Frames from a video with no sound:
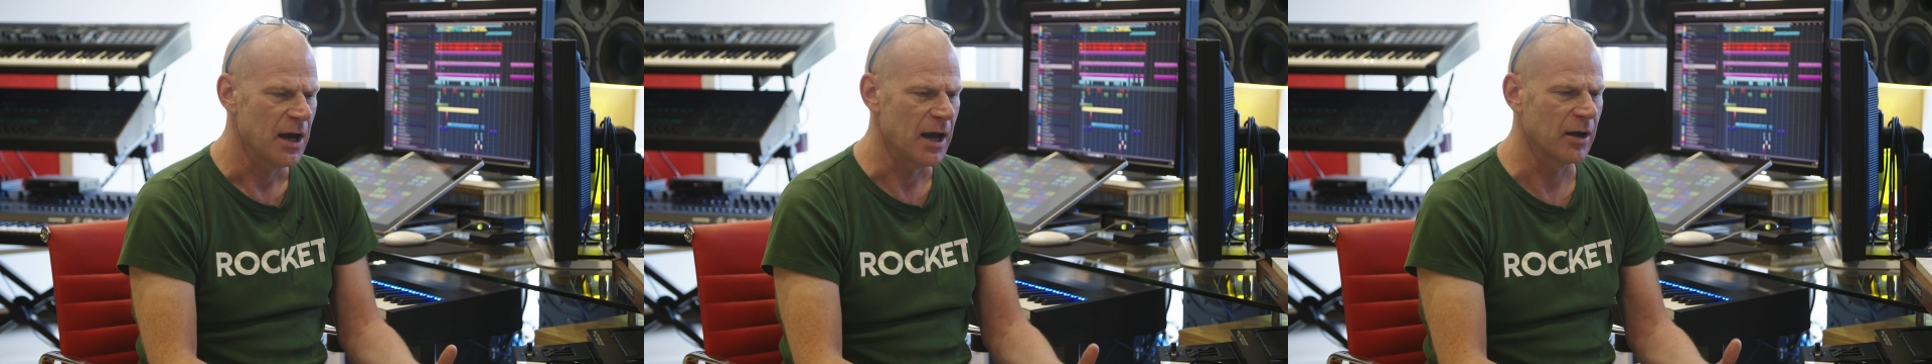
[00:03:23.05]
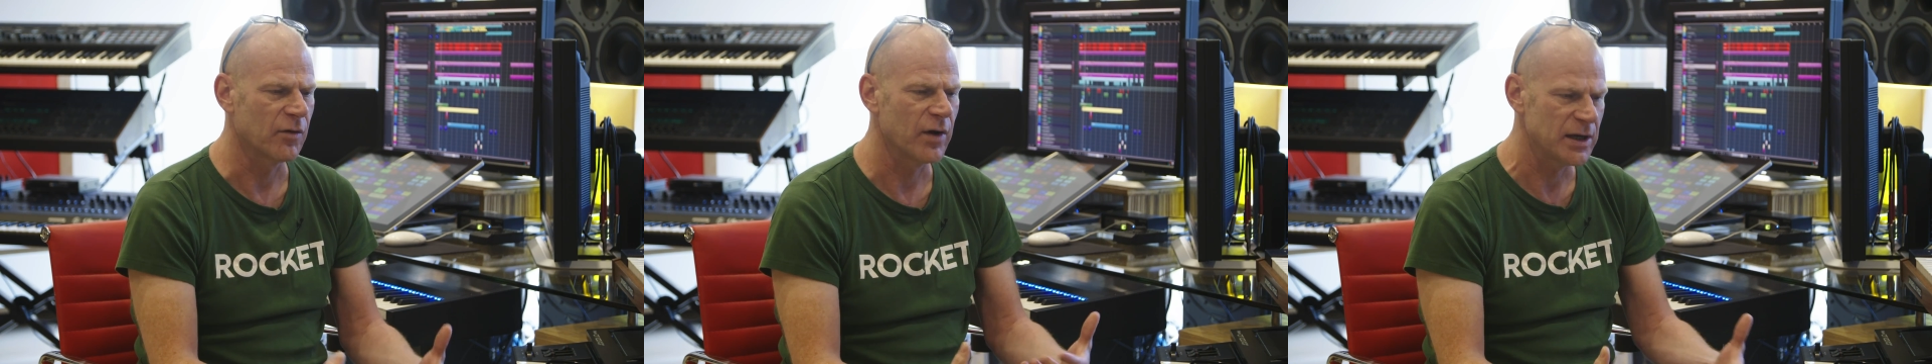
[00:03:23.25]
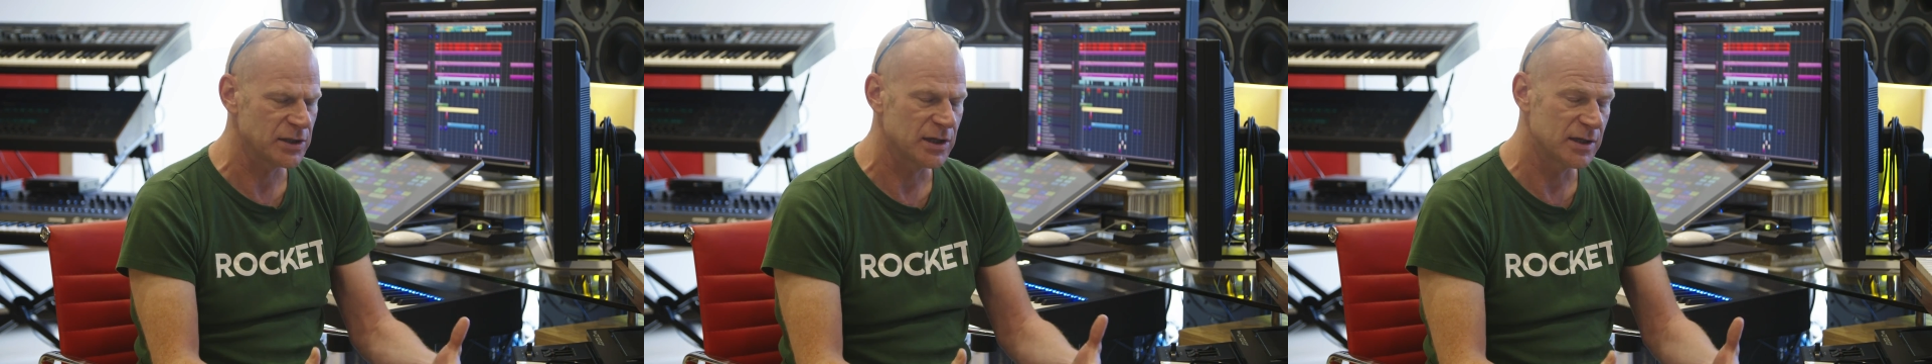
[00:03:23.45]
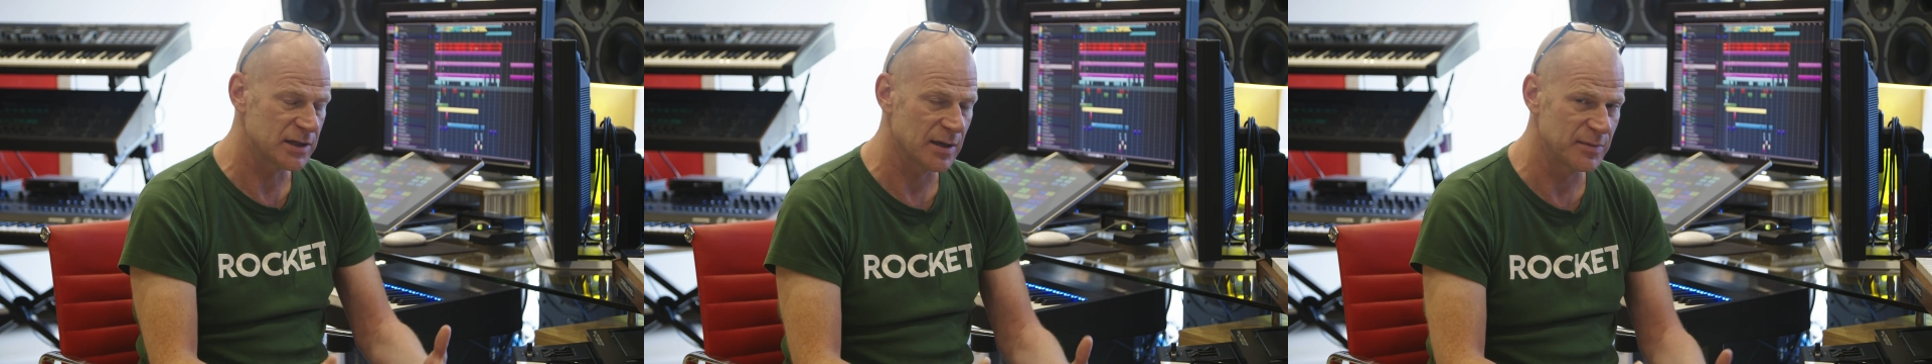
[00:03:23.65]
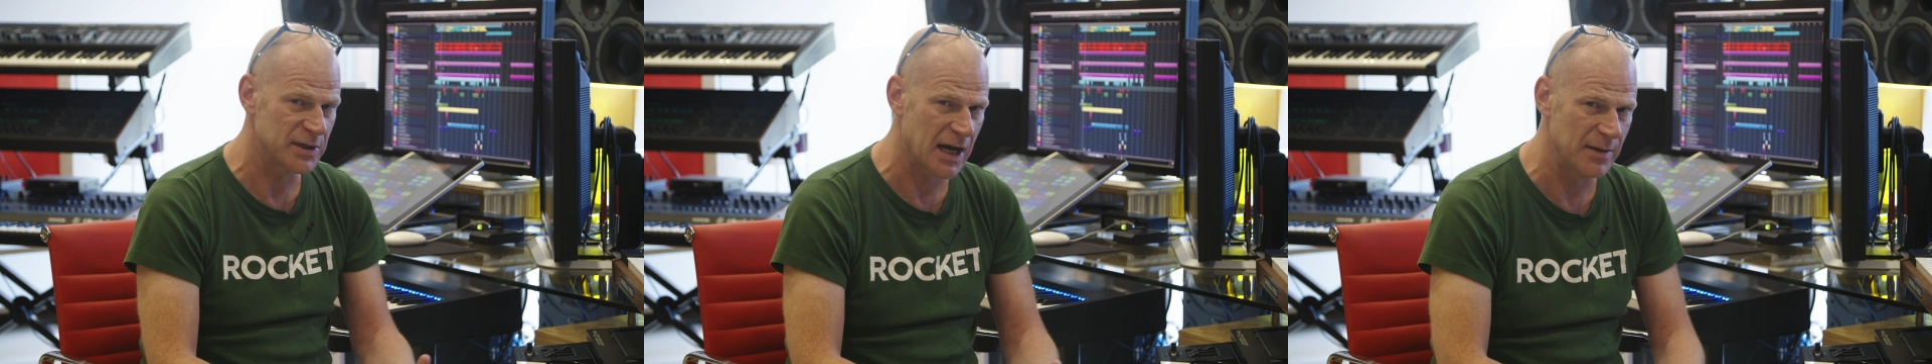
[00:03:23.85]
aggression
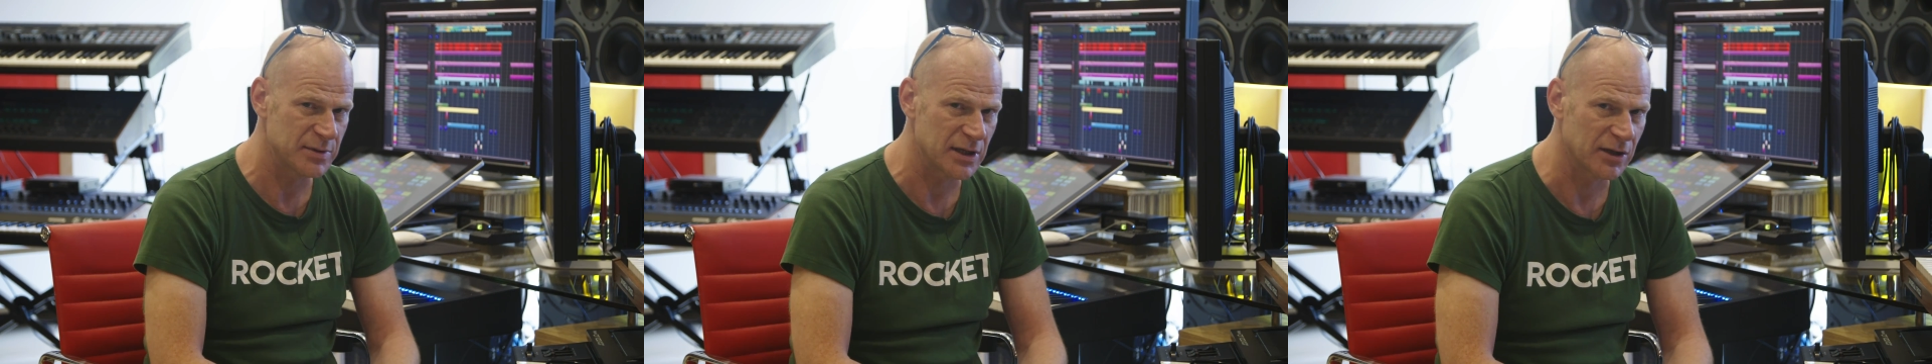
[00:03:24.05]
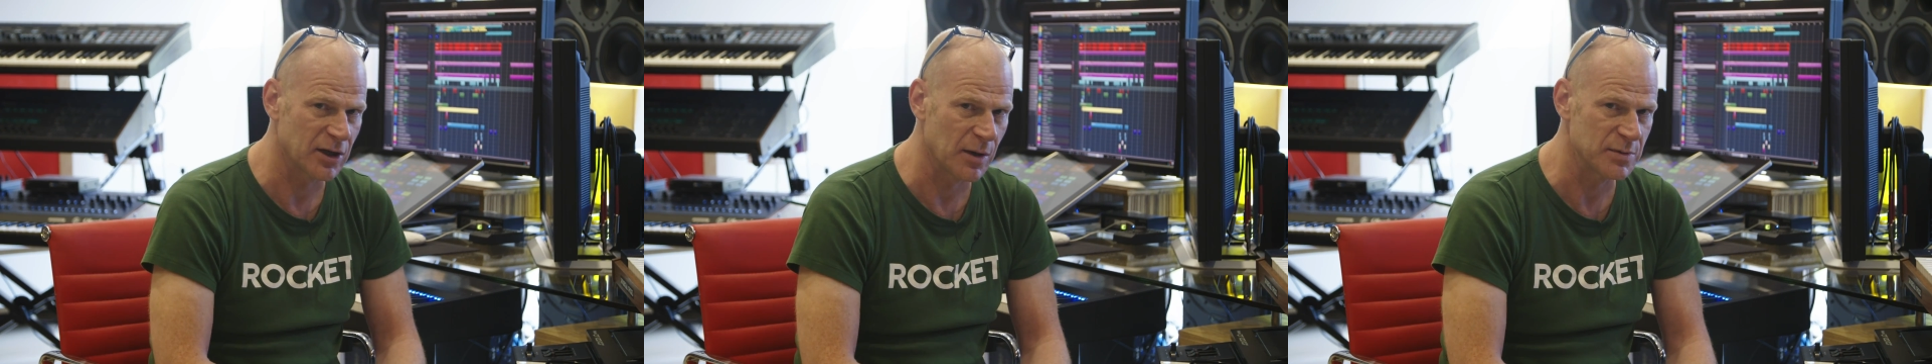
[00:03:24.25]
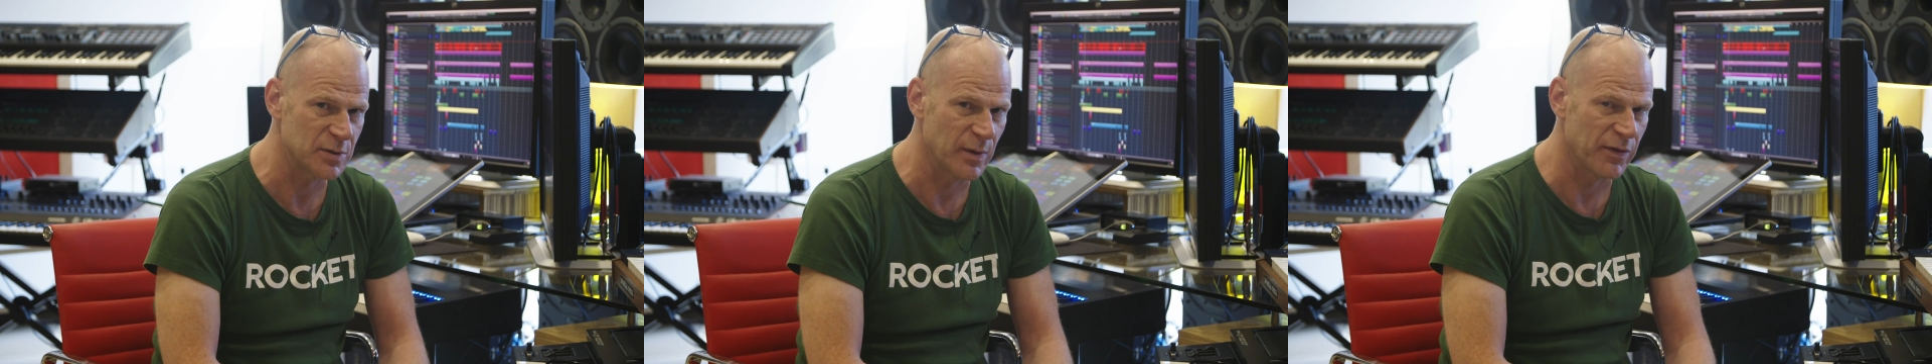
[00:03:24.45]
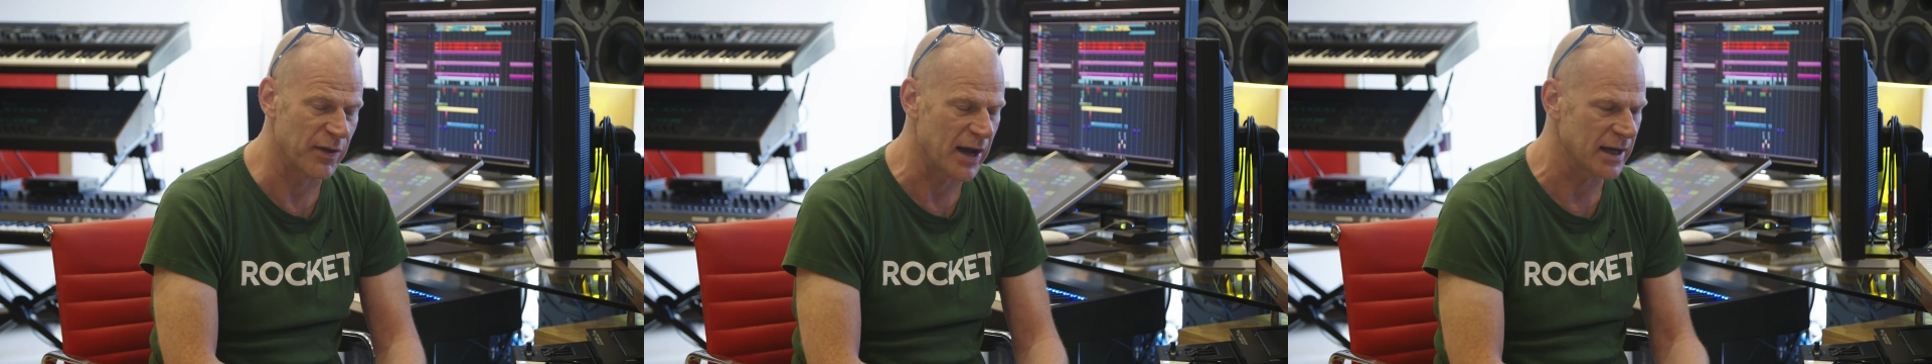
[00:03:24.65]
sometimes that comes with